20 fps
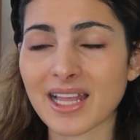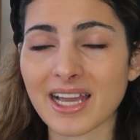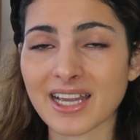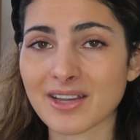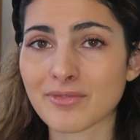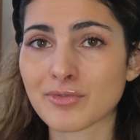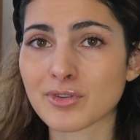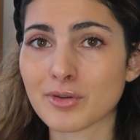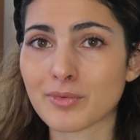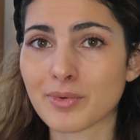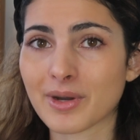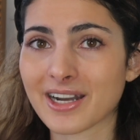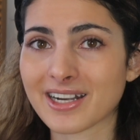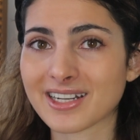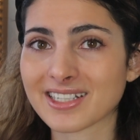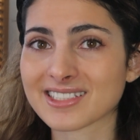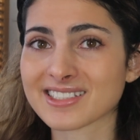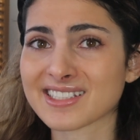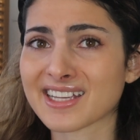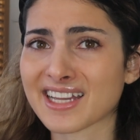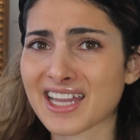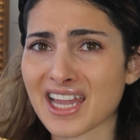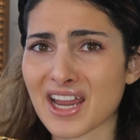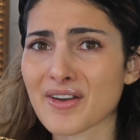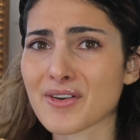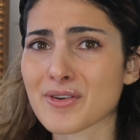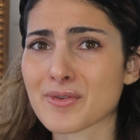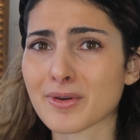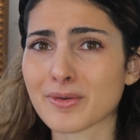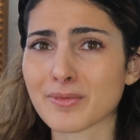like if you wear this, like
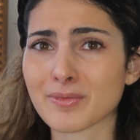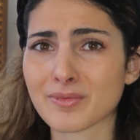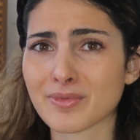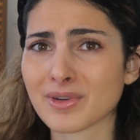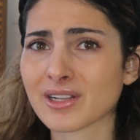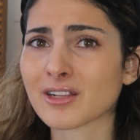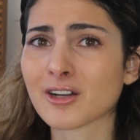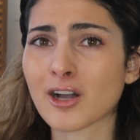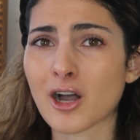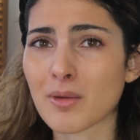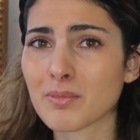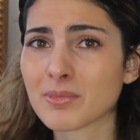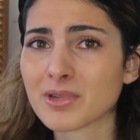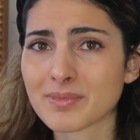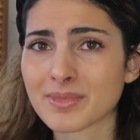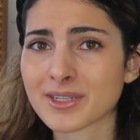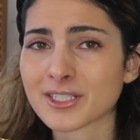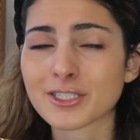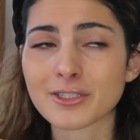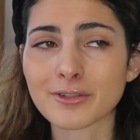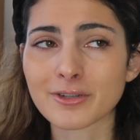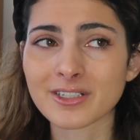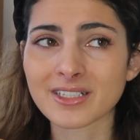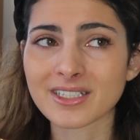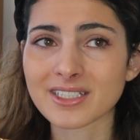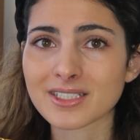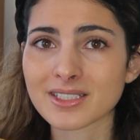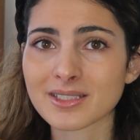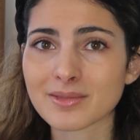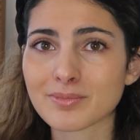everyone will compliment you on
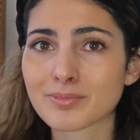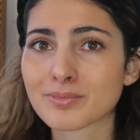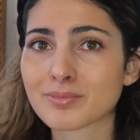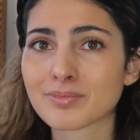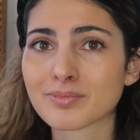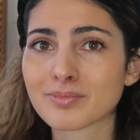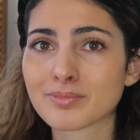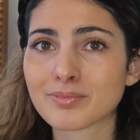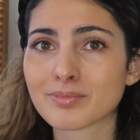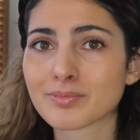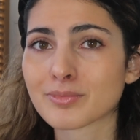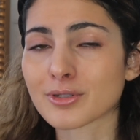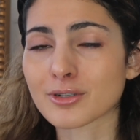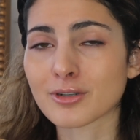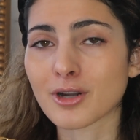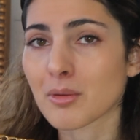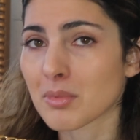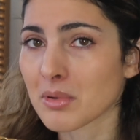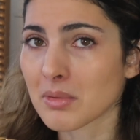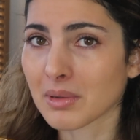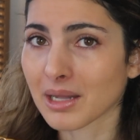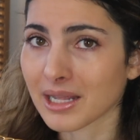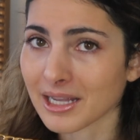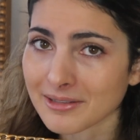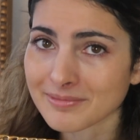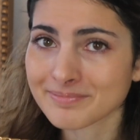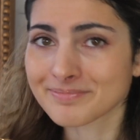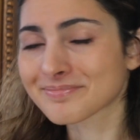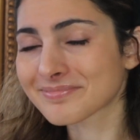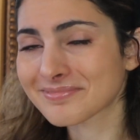this, probably.